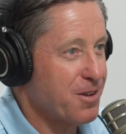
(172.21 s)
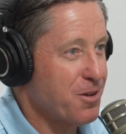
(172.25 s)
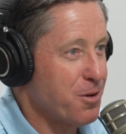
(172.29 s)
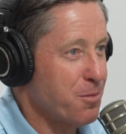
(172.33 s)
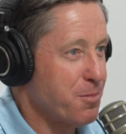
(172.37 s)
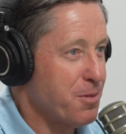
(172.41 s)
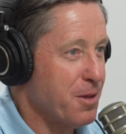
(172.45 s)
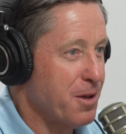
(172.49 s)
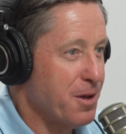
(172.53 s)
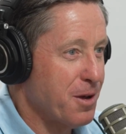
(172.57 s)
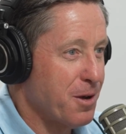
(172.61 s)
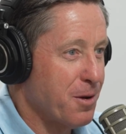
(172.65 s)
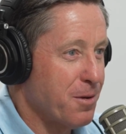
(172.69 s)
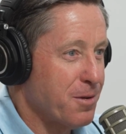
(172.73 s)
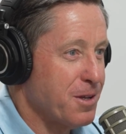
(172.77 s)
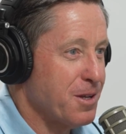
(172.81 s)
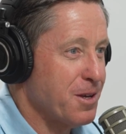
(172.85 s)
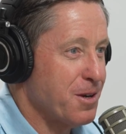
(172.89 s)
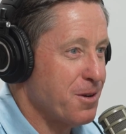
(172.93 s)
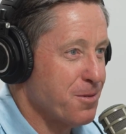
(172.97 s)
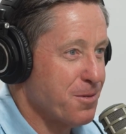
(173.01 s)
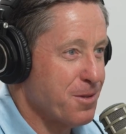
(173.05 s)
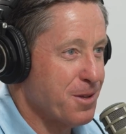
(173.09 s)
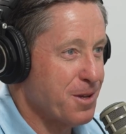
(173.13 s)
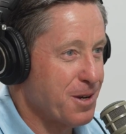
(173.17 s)
I hope that
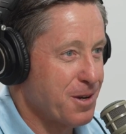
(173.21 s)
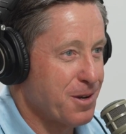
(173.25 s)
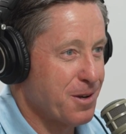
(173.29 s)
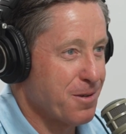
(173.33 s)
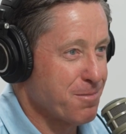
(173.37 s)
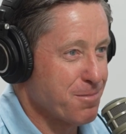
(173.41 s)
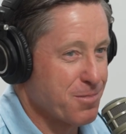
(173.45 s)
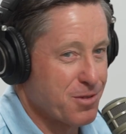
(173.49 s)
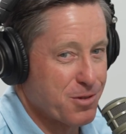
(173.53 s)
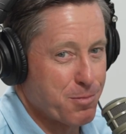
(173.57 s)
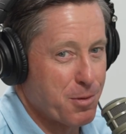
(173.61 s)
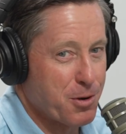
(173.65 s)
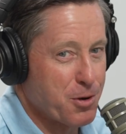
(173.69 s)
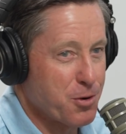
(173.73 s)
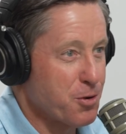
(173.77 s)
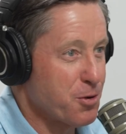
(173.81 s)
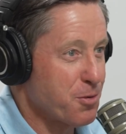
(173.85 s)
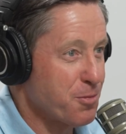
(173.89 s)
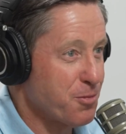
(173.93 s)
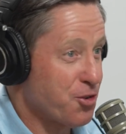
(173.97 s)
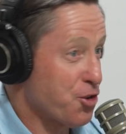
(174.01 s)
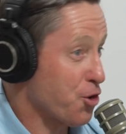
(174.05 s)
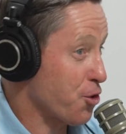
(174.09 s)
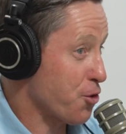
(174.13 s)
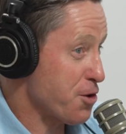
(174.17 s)
it's my
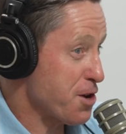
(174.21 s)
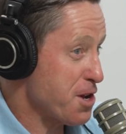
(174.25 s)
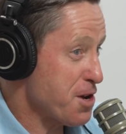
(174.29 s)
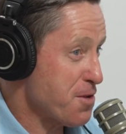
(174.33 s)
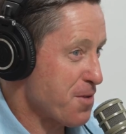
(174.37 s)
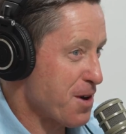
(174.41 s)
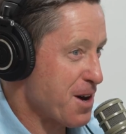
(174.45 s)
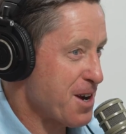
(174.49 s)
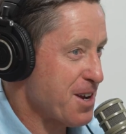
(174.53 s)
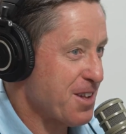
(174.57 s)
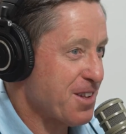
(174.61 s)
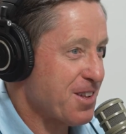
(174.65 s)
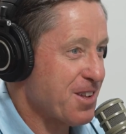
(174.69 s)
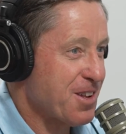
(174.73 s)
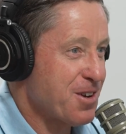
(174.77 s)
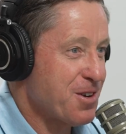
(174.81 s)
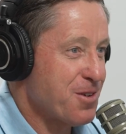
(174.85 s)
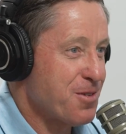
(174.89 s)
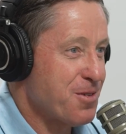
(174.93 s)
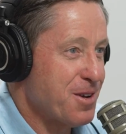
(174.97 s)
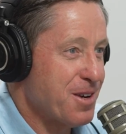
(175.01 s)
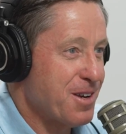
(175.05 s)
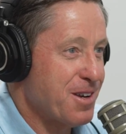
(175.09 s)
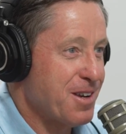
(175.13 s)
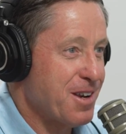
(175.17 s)
own journey, right?
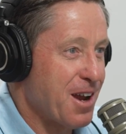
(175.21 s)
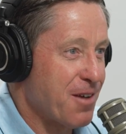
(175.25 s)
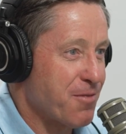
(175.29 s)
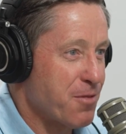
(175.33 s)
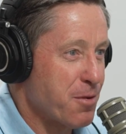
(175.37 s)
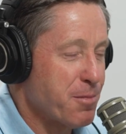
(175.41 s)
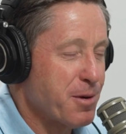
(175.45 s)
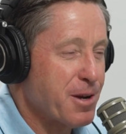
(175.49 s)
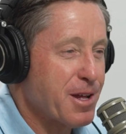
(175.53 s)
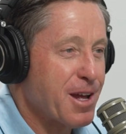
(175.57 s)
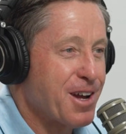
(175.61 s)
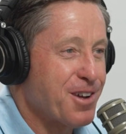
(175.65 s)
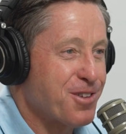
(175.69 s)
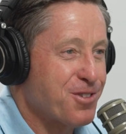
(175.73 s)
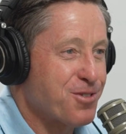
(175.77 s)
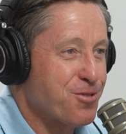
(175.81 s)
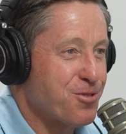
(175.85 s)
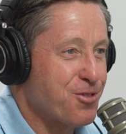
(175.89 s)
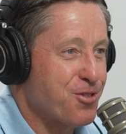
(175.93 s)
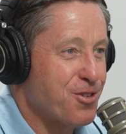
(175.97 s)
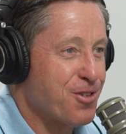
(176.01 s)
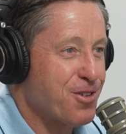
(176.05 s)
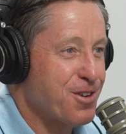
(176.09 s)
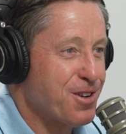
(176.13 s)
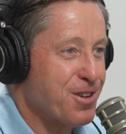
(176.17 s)
So, and everybody has their
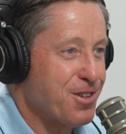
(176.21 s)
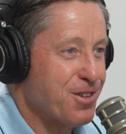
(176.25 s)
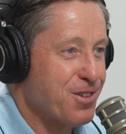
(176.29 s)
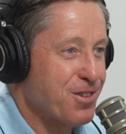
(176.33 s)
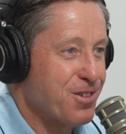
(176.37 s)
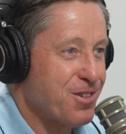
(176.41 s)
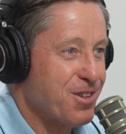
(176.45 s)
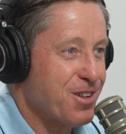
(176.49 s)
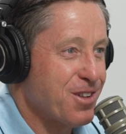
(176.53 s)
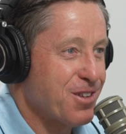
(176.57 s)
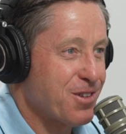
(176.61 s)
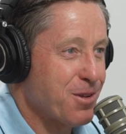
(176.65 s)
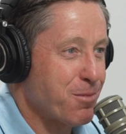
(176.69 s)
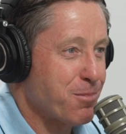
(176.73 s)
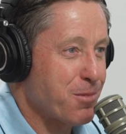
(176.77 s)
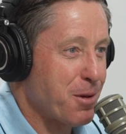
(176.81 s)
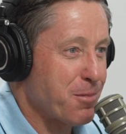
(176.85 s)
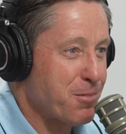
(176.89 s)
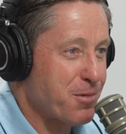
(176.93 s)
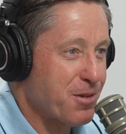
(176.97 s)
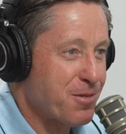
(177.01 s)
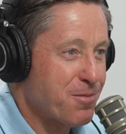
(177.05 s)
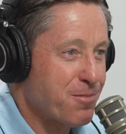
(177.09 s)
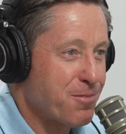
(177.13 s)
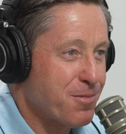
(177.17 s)
journey, and it's
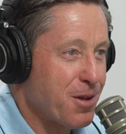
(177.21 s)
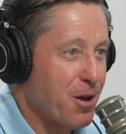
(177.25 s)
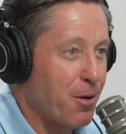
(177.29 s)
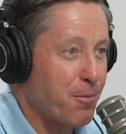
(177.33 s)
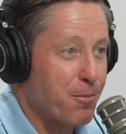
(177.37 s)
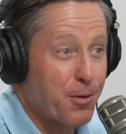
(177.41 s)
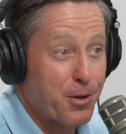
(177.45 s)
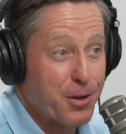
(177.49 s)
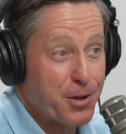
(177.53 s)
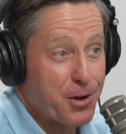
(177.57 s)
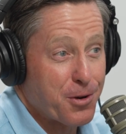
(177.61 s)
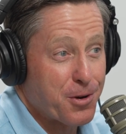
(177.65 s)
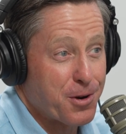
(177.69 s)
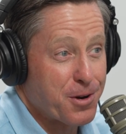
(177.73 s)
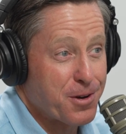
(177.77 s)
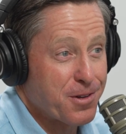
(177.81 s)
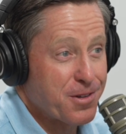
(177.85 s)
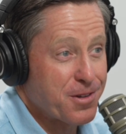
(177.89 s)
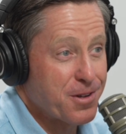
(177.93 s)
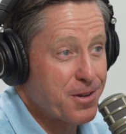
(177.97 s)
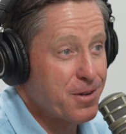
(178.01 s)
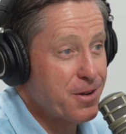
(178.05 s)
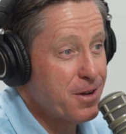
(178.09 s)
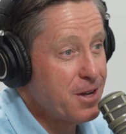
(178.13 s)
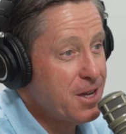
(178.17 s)
sometimes helpful to hear it.
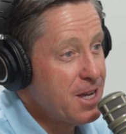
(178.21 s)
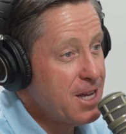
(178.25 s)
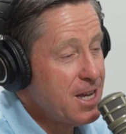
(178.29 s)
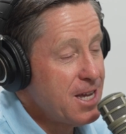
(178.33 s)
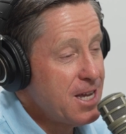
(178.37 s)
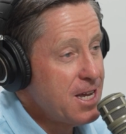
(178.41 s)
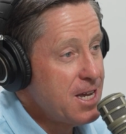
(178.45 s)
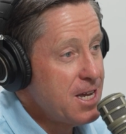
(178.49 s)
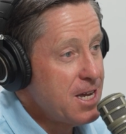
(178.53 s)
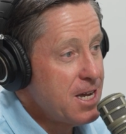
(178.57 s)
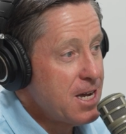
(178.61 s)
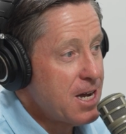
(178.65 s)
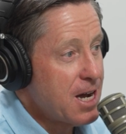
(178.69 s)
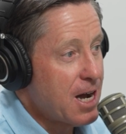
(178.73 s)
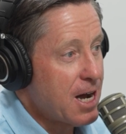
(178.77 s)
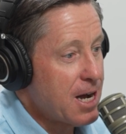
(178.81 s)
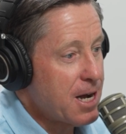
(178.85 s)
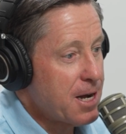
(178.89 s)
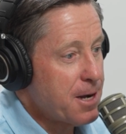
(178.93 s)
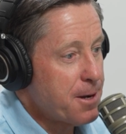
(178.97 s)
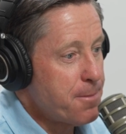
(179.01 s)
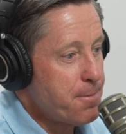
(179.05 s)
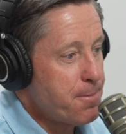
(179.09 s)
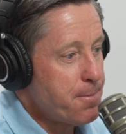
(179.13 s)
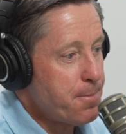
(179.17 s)
So,
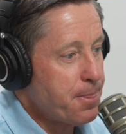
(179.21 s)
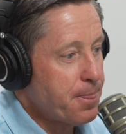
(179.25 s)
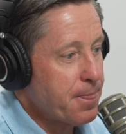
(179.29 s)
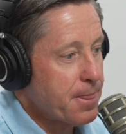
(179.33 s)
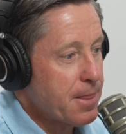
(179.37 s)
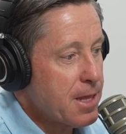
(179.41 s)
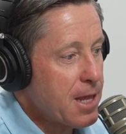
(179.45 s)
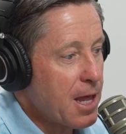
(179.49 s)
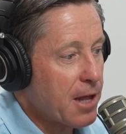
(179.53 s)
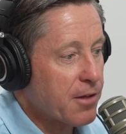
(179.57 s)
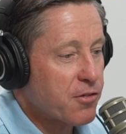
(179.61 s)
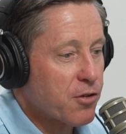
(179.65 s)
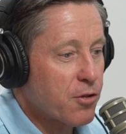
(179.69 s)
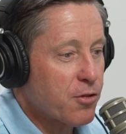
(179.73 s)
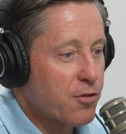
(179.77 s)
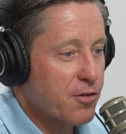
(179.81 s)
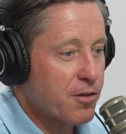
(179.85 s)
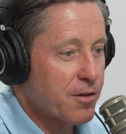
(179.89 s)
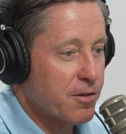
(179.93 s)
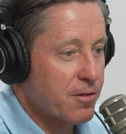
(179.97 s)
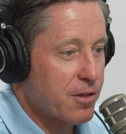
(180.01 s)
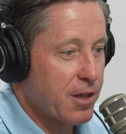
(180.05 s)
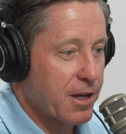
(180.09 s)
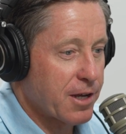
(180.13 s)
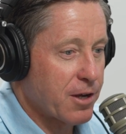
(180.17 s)
so
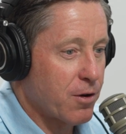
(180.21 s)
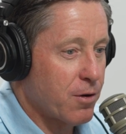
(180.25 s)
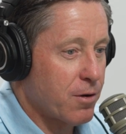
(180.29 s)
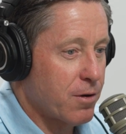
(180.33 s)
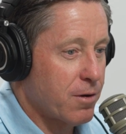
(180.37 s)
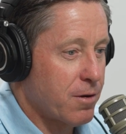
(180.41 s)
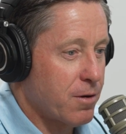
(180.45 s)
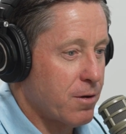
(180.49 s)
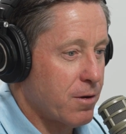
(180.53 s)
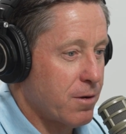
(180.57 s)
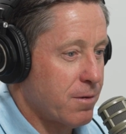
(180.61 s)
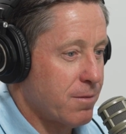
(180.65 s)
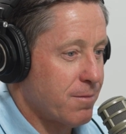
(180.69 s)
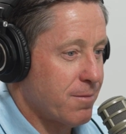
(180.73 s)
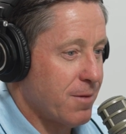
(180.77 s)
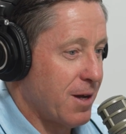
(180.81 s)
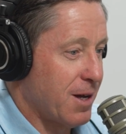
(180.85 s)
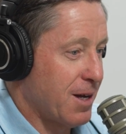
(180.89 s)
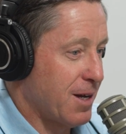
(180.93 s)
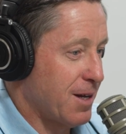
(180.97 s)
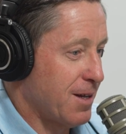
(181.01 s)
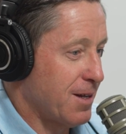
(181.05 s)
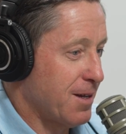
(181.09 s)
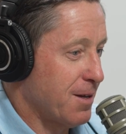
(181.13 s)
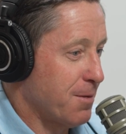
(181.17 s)
there's
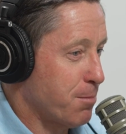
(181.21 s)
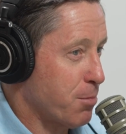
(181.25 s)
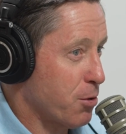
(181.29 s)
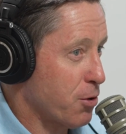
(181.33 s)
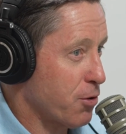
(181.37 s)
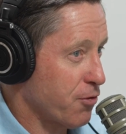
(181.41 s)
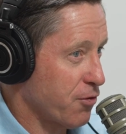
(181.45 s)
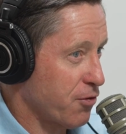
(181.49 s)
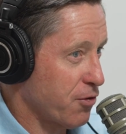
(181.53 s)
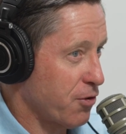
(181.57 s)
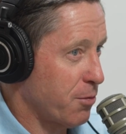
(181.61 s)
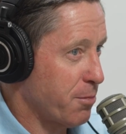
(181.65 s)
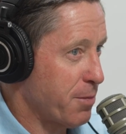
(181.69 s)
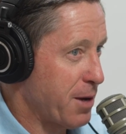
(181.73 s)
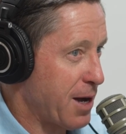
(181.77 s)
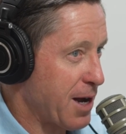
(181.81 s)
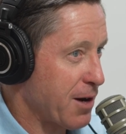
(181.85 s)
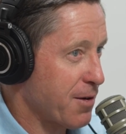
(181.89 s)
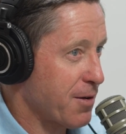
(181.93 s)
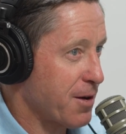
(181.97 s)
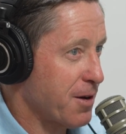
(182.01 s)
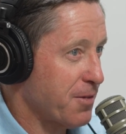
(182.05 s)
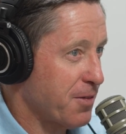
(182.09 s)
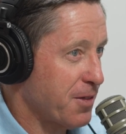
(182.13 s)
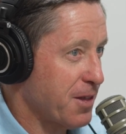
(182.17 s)
a personal
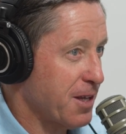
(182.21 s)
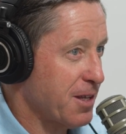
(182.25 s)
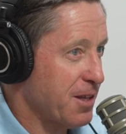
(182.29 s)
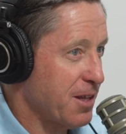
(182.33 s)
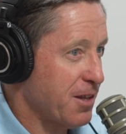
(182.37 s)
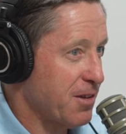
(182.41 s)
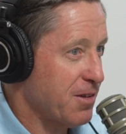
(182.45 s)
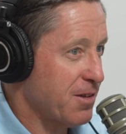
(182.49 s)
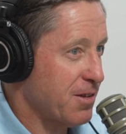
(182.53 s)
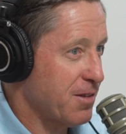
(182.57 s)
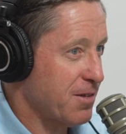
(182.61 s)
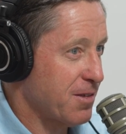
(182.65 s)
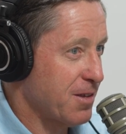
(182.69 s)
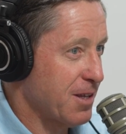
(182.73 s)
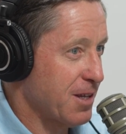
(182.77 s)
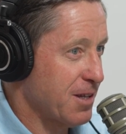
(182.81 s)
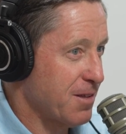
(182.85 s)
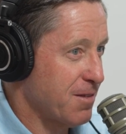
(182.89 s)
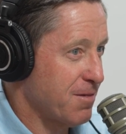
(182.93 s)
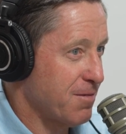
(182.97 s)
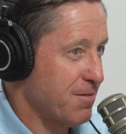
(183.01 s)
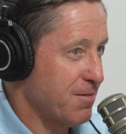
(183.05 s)
background thing that